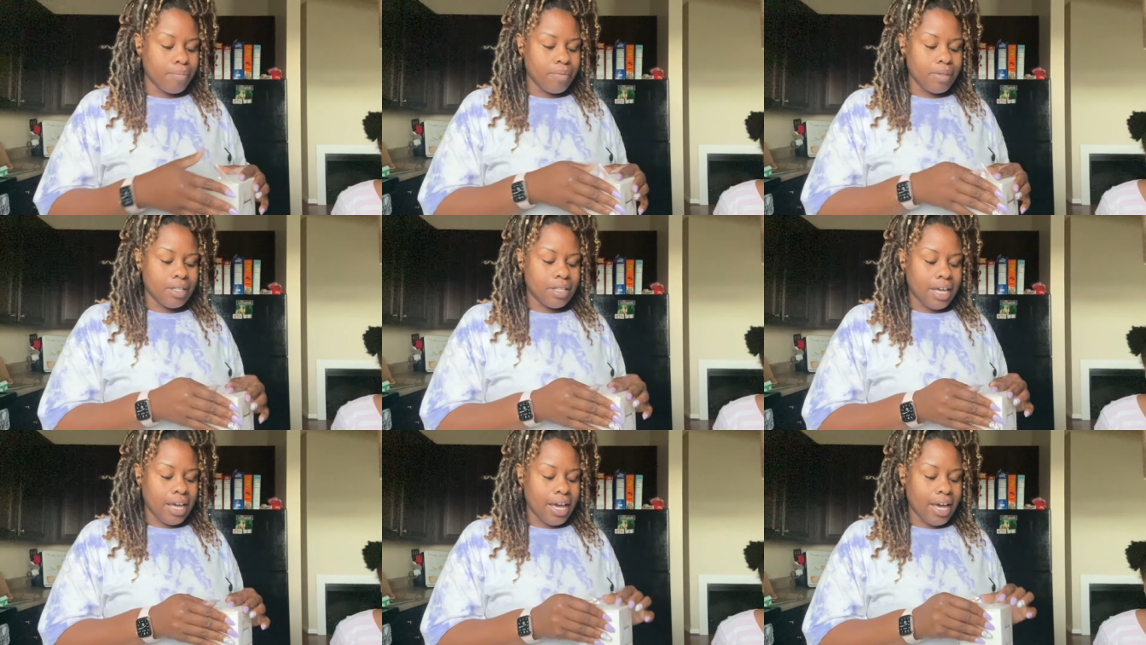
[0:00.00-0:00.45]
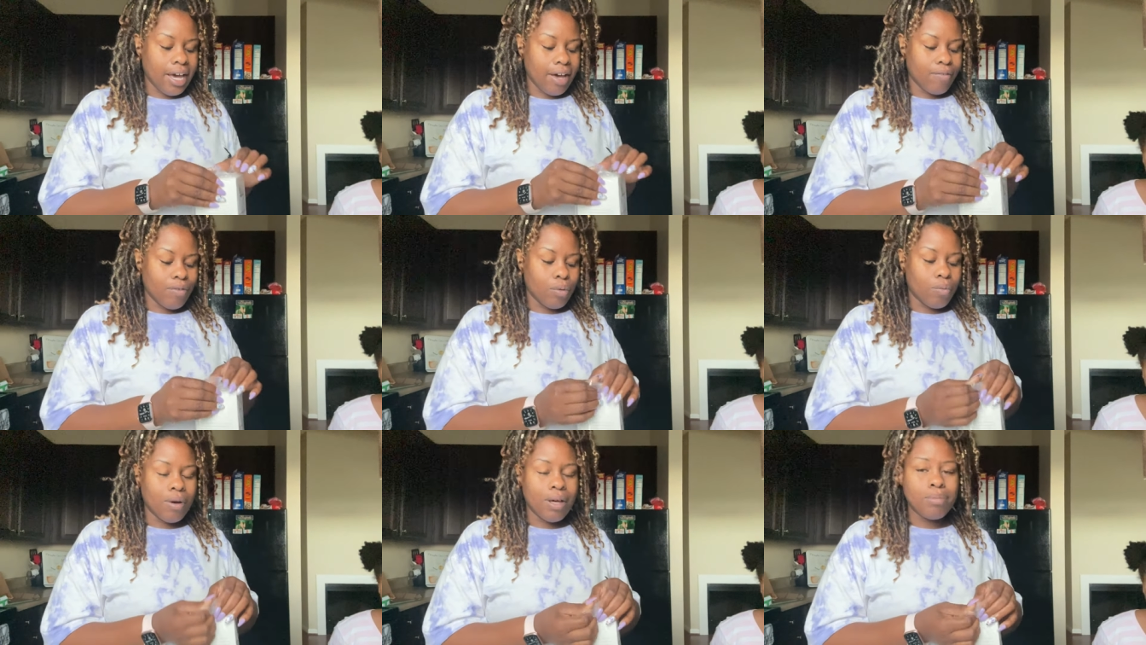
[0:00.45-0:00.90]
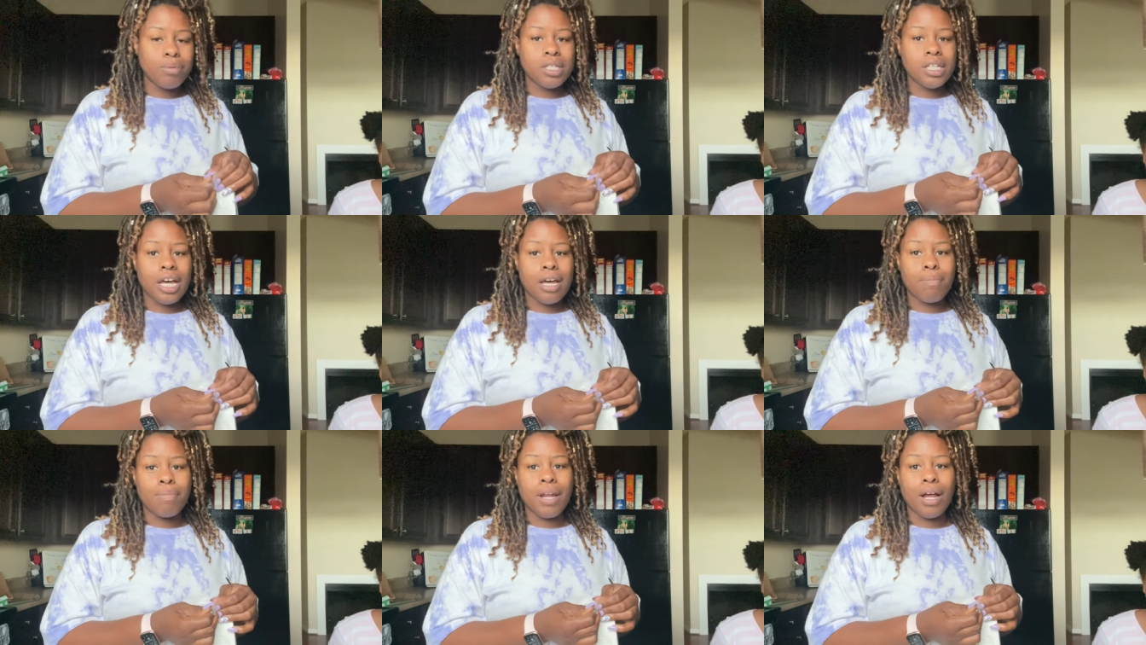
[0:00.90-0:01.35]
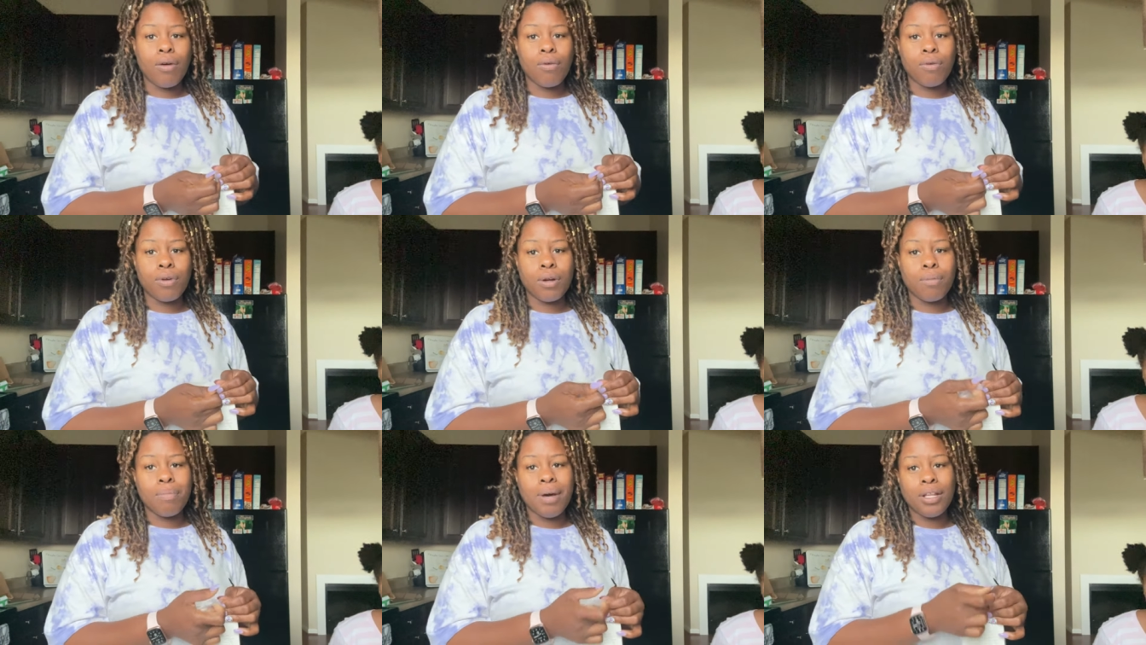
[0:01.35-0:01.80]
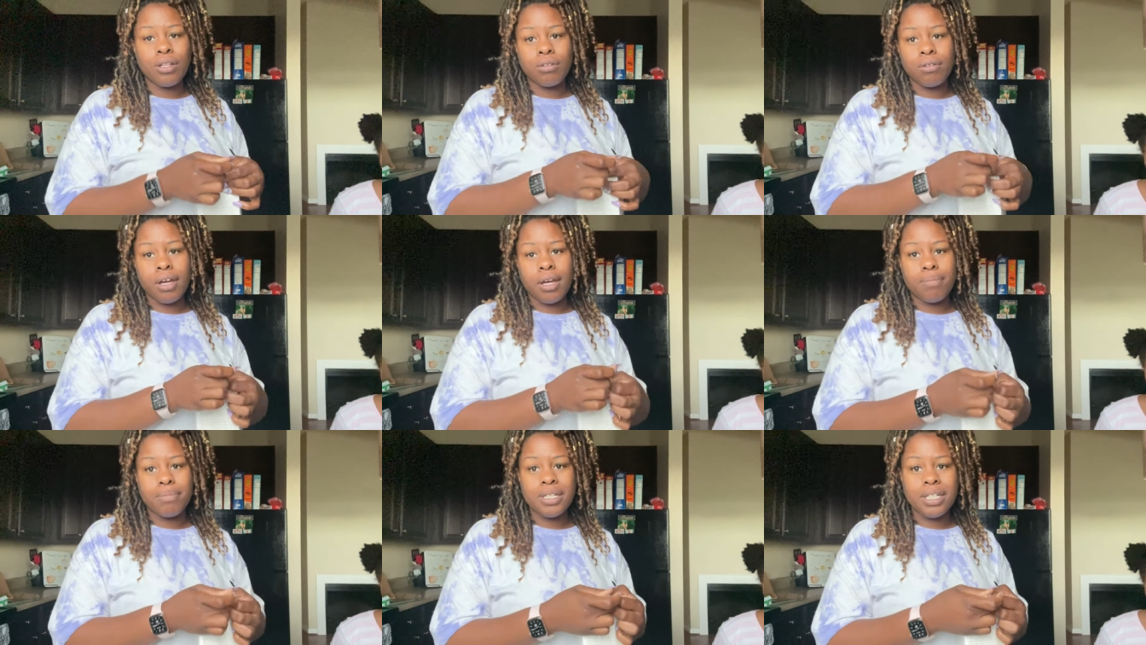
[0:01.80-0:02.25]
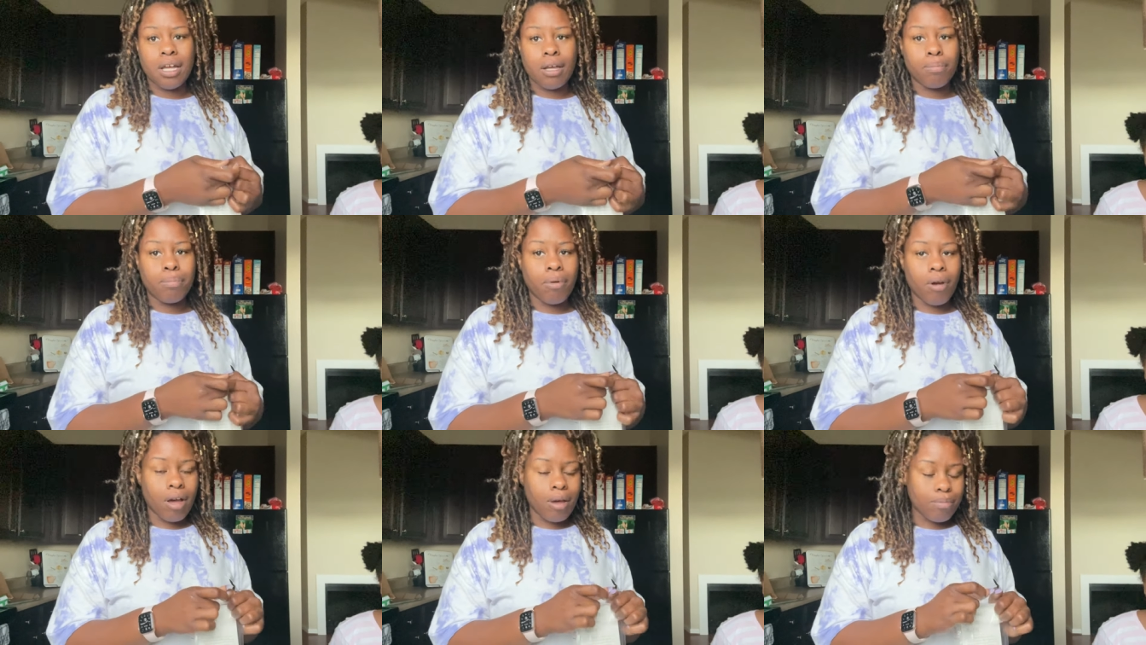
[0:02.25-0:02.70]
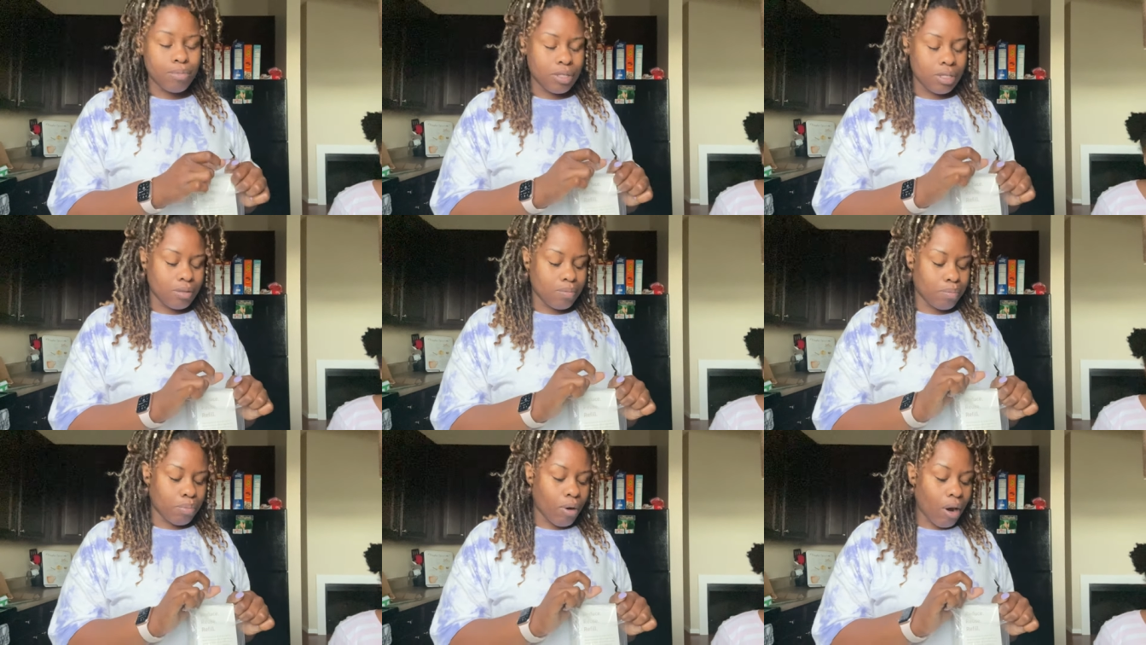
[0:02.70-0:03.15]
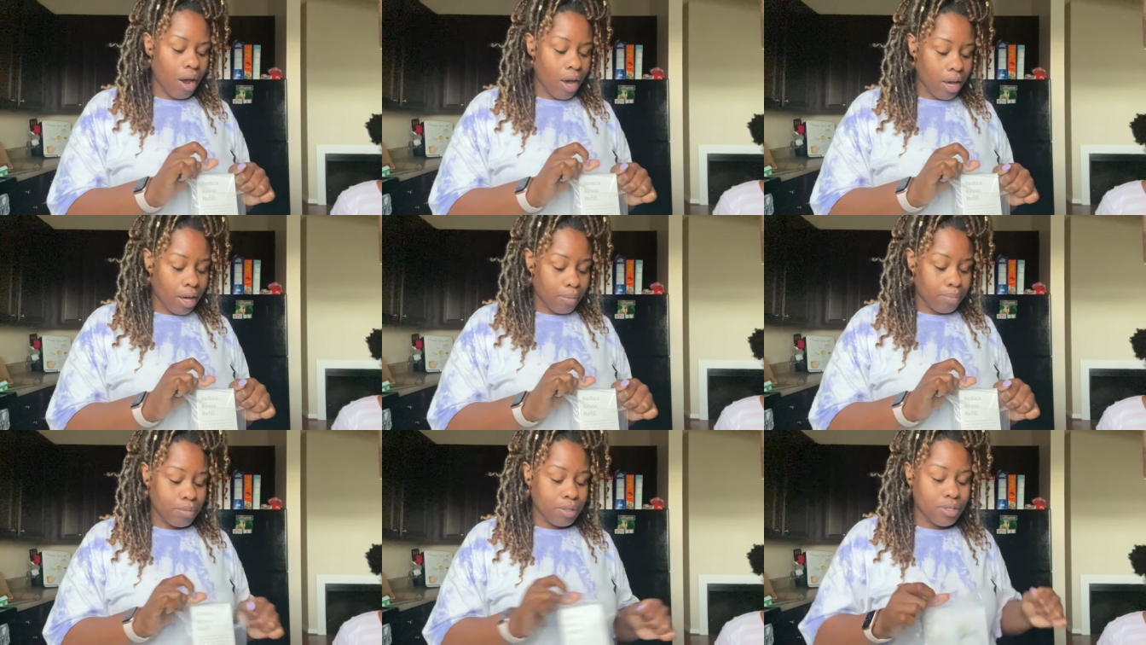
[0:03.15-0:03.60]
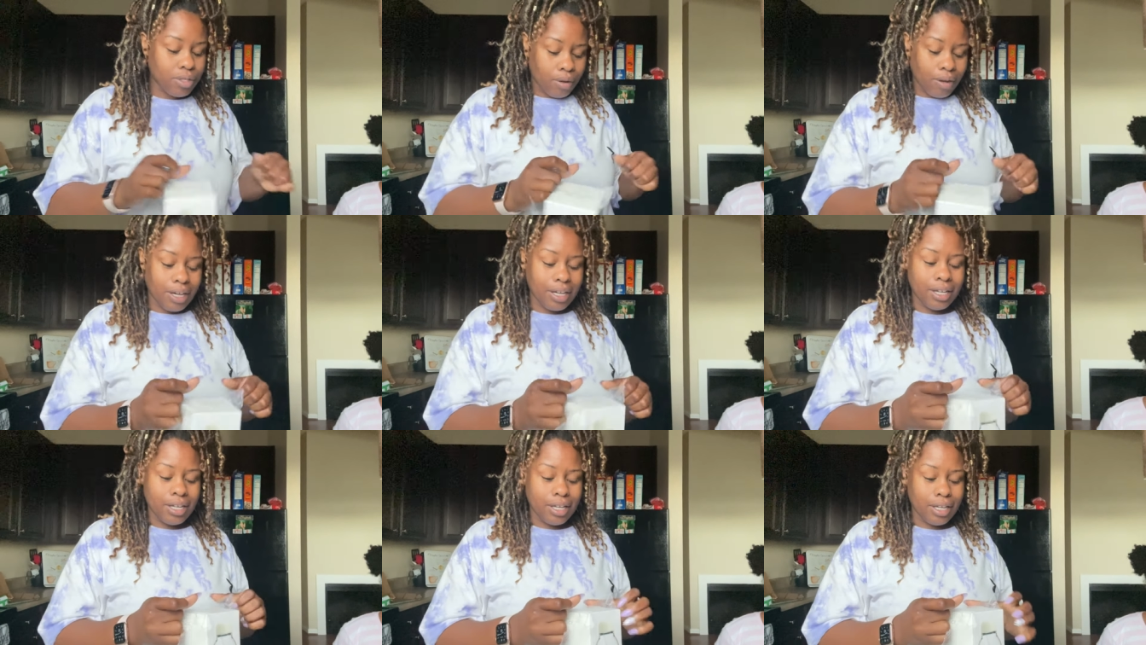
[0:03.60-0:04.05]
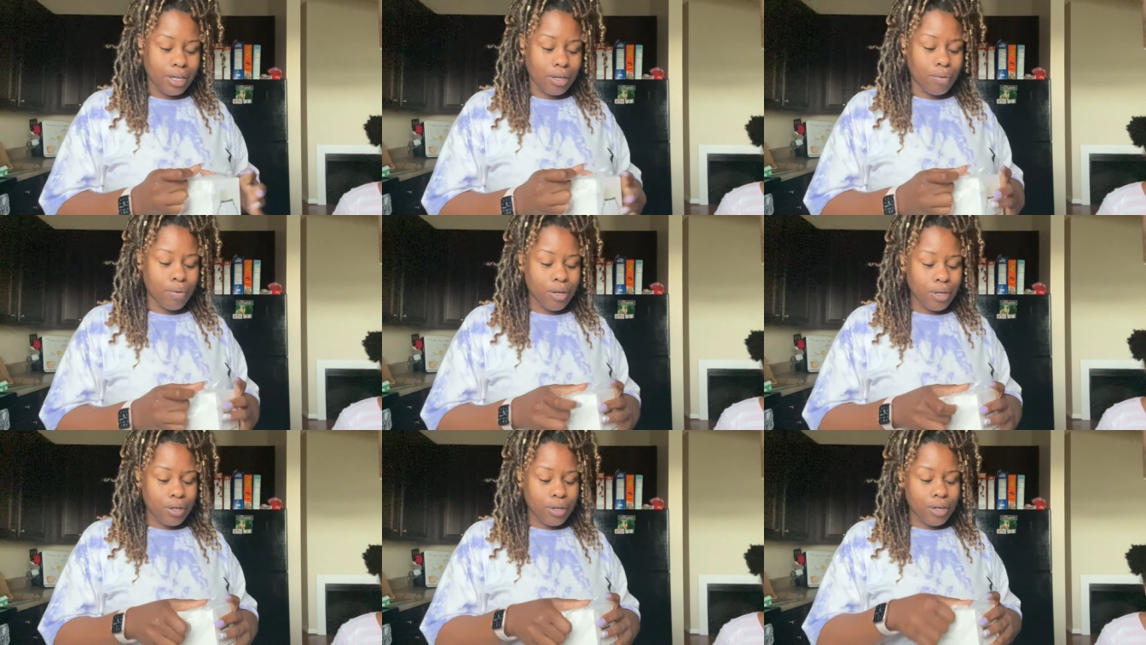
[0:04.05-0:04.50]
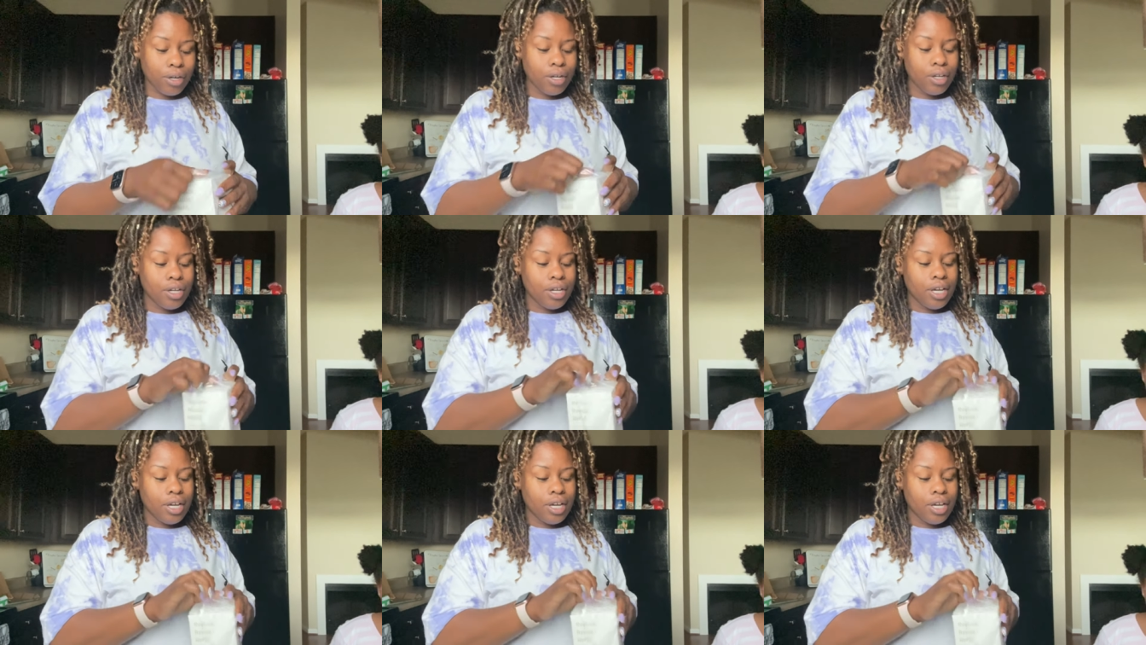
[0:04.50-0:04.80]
They have a website, but I ordered mine through Amazon Prime so I can get it quicker.